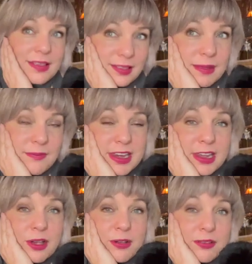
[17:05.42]
some
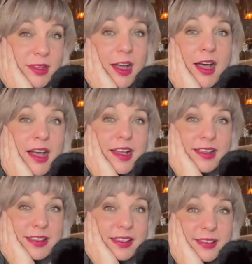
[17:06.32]
videos
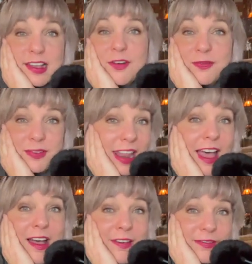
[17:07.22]
on
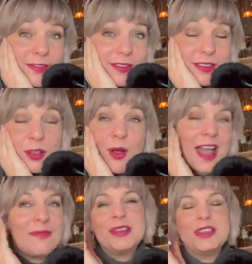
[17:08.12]
self-love. So
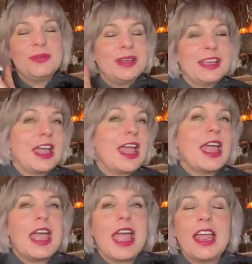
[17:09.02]
I've been doing
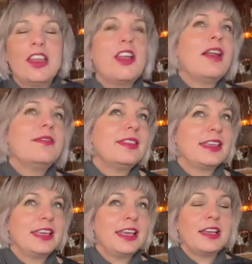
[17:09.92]
a lot of
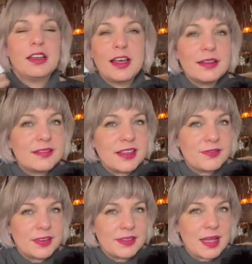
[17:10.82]
thinking, a lot of
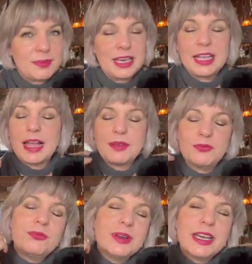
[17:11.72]
self-examining. I've
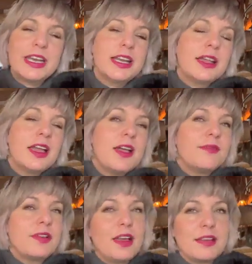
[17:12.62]
been reading
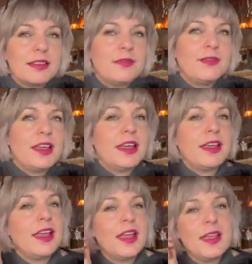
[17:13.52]
philosophy,